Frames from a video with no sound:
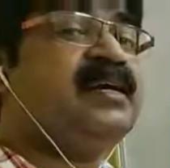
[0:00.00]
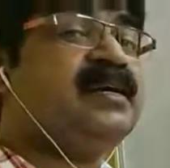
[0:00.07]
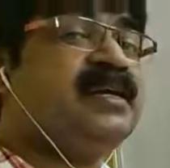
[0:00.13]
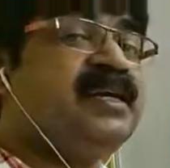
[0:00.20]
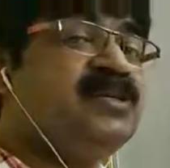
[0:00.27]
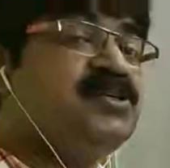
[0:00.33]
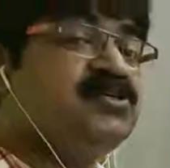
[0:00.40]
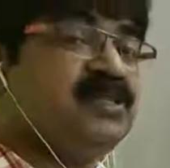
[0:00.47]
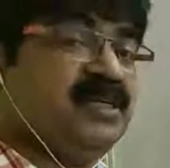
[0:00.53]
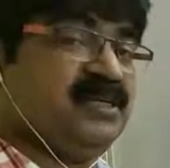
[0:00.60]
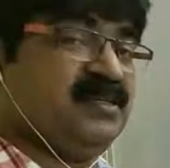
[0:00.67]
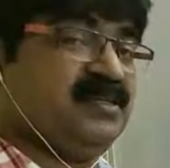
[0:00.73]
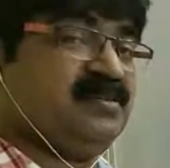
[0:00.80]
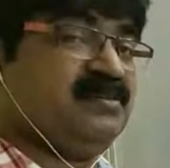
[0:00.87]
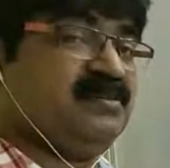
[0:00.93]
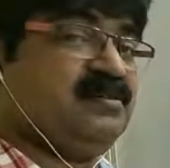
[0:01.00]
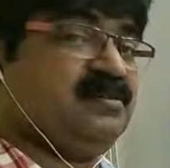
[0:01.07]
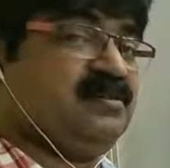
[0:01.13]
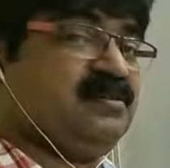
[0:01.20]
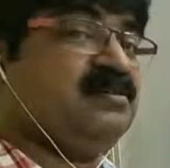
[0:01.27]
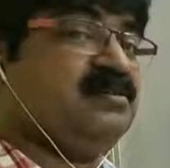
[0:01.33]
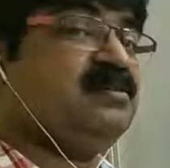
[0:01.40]
tree today,
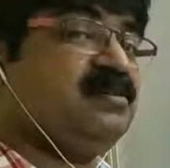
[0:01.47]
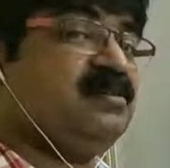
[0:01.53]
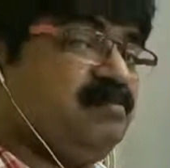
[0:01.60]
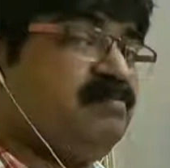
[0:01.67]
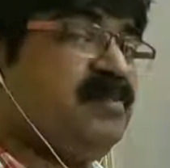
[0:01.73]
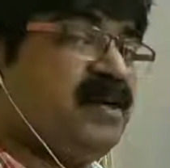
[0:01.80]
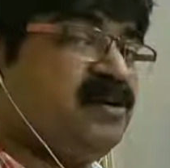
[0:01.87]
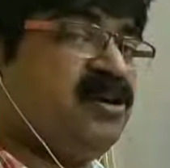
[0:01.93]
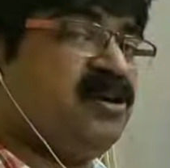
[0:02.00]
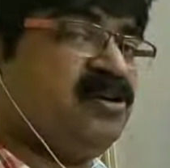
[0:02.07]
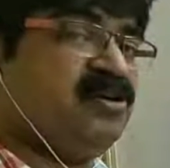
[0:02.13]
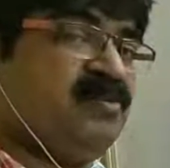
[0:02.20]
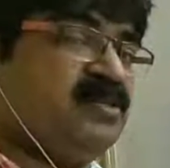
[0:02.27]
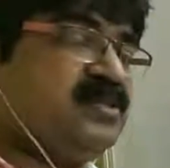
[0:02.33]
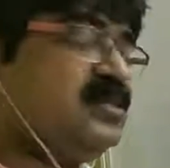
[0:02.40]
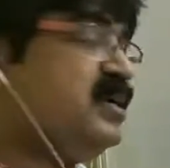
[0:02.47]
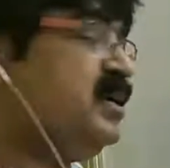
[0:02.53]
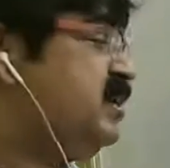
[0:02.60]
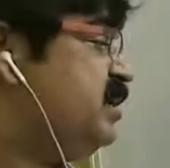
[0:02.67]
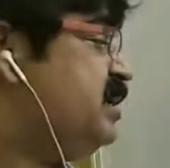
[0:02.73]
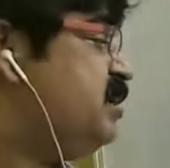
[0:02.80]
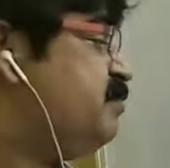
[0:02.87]
macroeconomics,
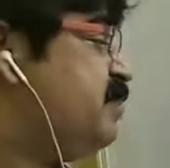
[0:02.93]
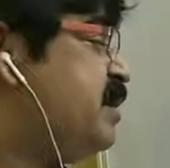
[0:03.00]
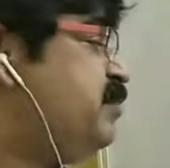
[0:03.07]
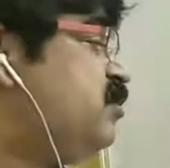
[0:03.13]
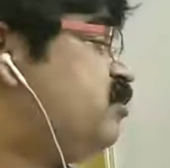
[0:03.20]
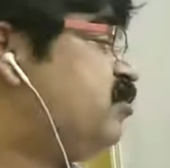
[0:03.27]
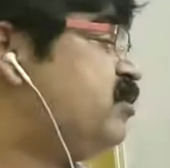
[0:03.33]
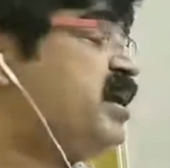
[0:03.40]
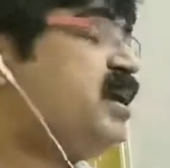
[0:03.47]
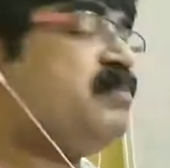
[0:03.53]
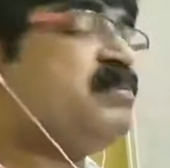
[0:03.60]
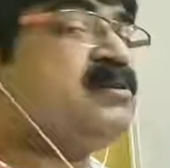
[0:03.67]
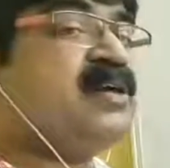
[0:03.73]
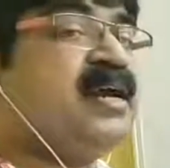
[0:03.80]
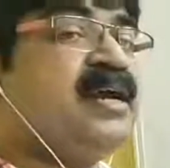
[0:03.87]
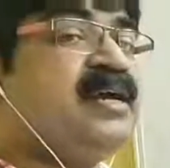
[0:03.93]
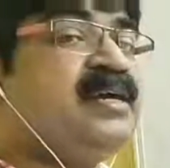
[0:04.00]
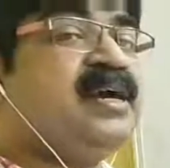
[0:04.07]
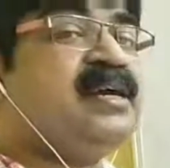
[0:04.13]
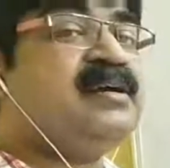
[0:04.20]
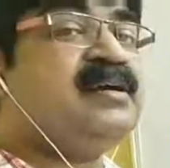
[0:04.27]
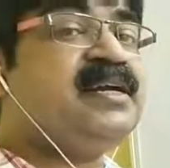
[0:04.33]
if i am talking about the
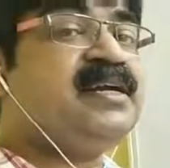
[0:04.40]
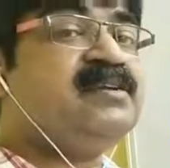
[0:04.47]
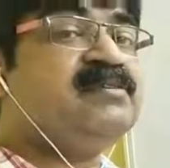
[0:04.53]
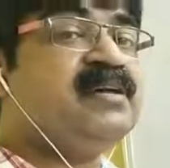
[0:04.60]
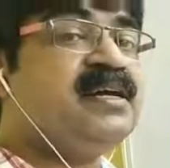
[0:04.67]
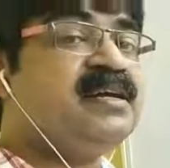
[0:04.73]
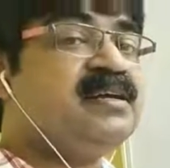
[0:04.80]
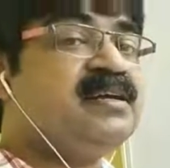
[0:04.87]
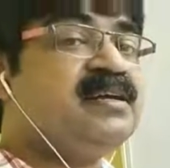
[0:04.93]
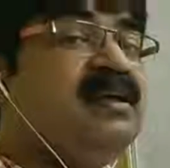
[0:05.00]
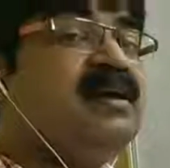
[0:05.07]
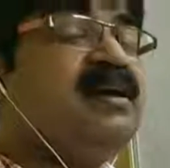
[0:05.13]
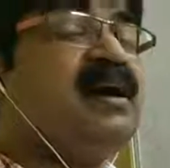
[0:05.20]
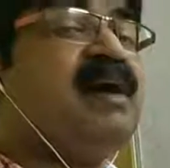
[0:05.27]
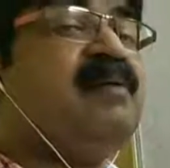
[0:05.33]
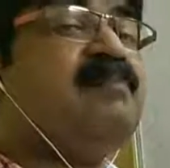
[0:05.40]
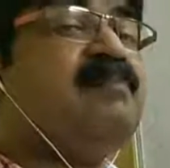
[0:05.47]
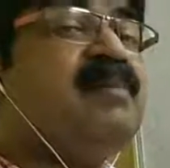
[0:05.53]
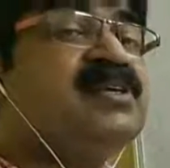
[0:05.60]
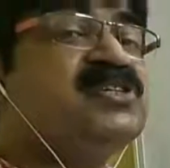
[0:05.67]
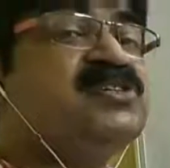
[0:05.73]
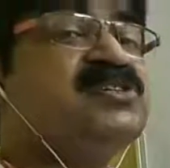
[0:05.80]
entire tree today i
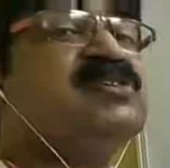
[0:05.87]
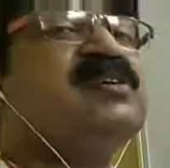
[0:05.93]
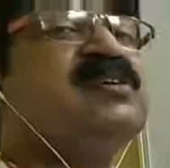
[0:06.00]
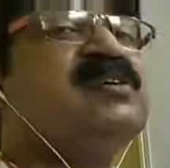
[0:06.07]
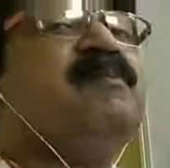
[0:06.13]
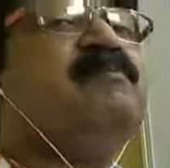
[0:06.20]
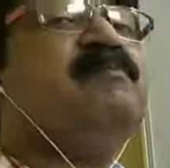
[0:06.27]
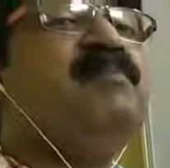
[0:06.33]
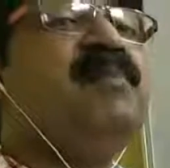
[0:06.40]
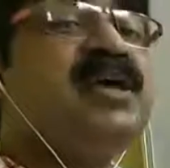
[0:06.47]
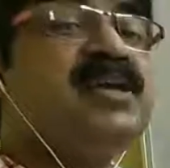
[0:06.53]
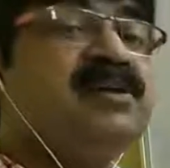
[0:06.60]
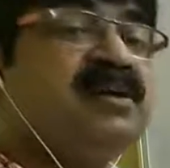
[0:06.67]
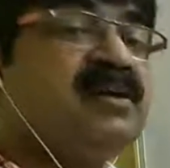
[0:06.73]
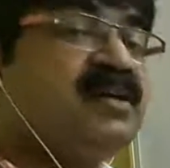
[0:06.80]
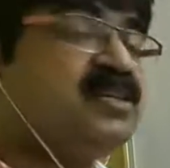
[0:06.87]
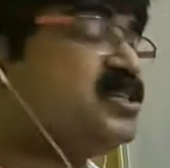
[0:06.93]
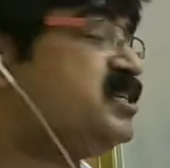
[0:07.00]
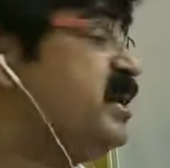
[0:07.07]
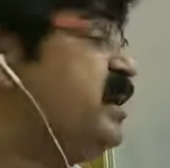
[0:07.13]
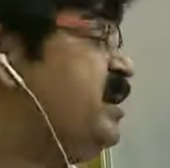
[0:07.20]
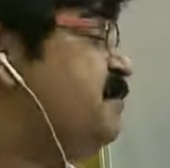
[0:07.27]
must make you
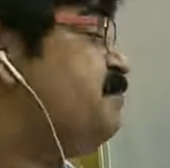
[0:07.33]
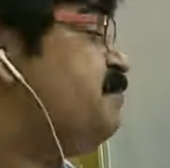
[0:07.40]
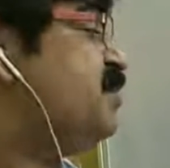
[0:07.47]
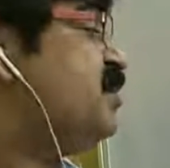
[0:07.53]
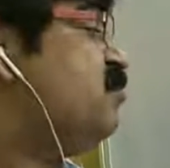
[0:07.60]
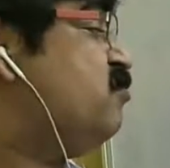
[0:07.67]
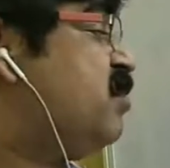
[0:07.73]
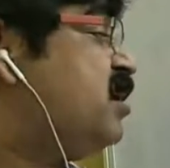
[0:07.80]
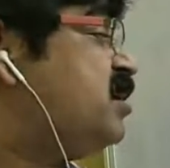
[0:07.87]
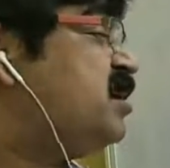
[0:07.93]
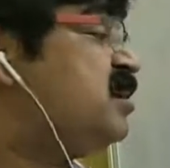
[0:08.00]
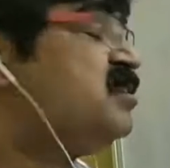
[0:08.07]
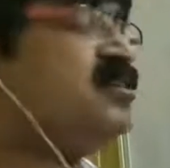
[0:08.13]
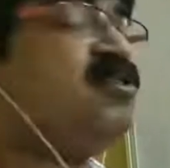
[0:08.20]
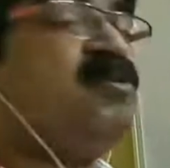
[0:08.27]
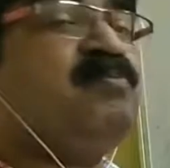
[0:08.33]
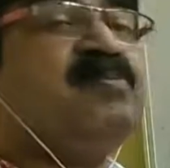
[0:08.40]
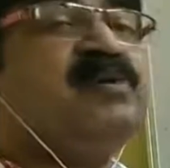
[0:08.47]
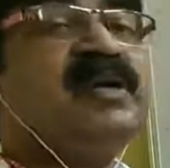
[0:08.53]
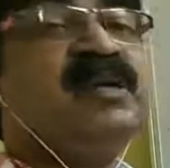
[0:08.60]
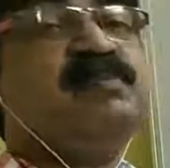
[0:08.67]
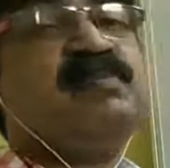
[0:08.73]
understand what are the
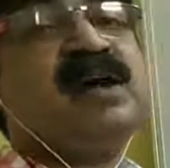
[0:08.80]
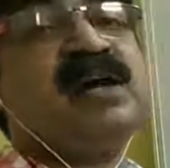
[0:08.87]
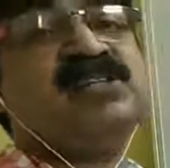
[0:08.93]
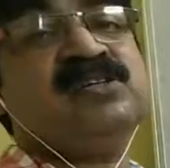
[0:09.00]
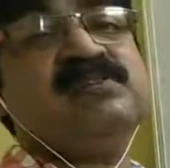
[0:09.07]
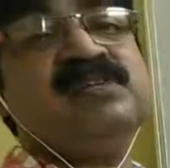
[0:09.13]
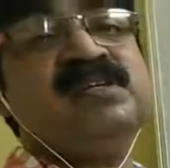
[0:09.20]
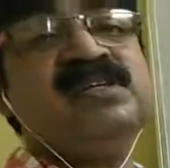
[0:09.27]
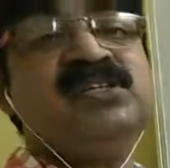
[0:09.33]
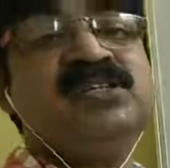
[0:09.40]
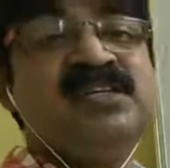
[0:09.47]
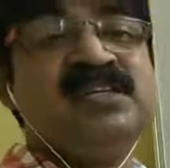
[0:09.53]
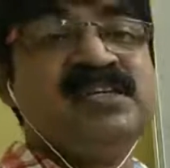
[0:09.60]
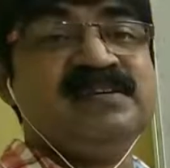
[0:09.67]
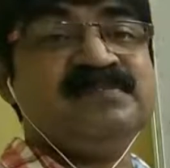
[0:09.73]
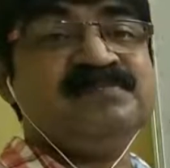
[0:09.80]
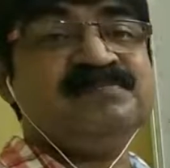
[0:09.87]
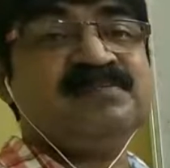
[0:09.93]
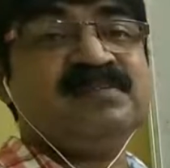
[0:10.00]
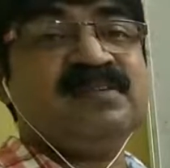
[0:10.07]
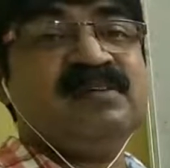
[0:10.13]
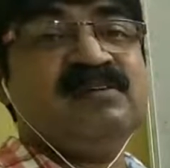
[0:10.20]
component parts of this tree
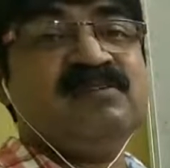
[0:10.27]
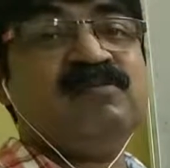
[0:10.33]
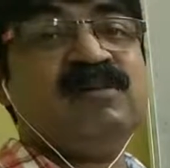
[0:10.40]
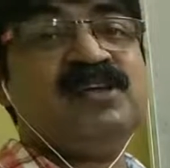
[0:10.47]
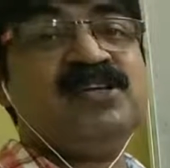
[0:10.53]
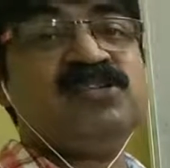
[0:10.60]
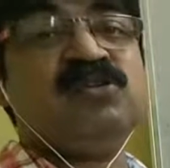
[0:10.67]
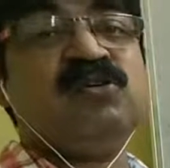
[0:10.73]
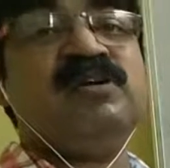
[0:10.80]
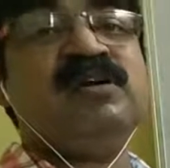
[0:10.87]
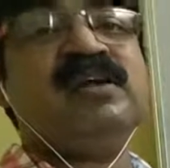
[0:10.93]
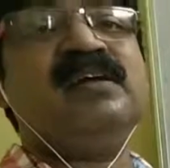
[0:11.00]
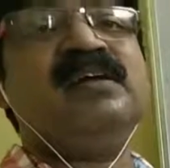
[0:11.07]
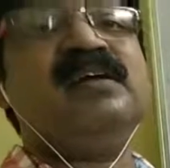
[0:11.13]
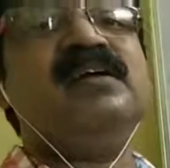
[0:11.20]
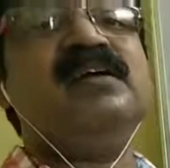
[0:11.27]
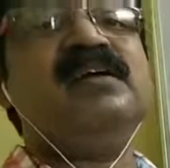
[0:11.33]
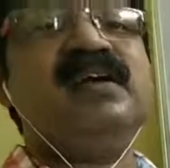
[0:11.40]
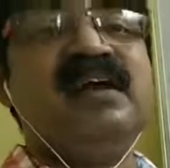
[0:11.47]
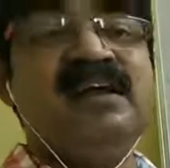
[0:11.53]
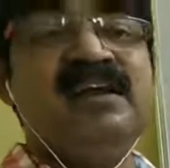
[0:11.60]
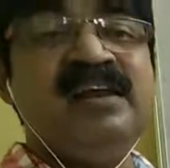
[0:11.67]
what is called
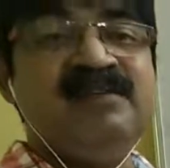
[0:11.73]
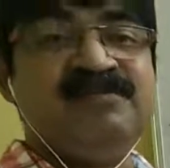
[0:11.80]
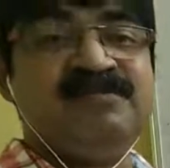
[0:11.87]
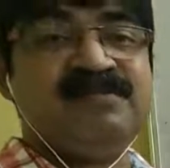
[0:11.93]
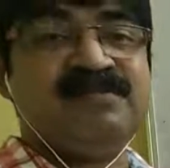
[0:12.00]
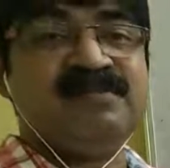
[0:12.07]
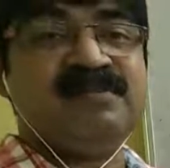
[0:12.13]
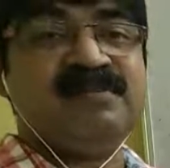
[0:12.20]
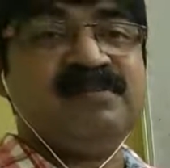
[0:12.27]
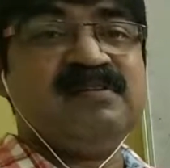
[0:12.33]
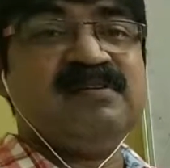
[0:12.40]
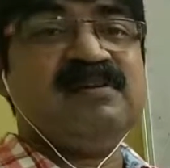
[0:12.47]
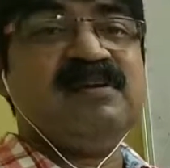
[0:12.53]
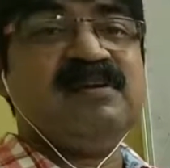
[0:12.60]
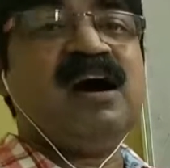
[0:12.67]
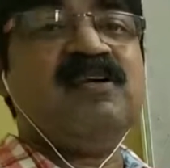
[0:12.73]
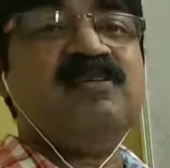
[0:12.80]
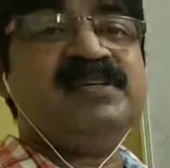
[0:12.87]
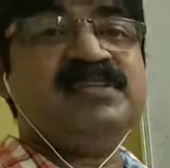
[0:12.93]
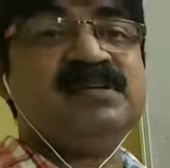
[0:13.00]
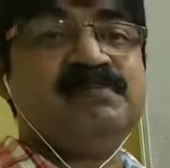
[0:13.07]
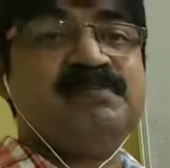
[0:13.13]
a leaf how
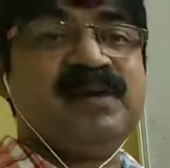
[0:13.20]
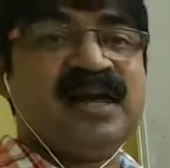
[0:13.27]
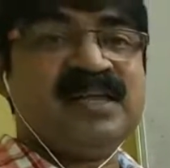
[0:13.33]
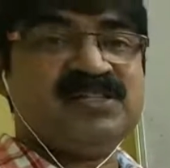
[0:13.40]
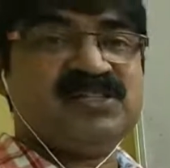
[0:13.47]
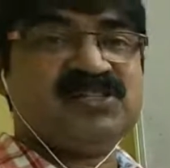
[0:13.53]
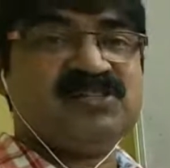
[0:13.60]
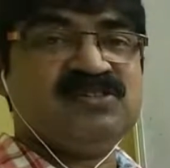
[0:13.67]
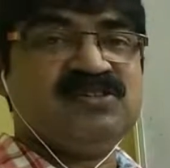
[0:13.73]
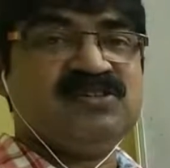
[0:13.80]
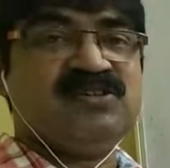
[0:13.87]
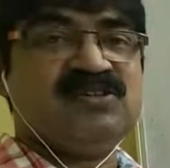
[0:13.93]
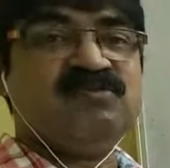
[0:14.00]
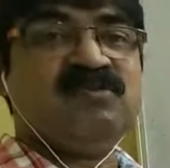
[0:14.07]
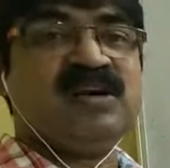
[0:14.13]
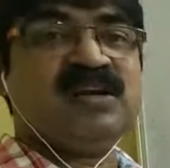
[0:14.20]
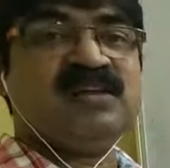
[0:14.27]
it's a branch what are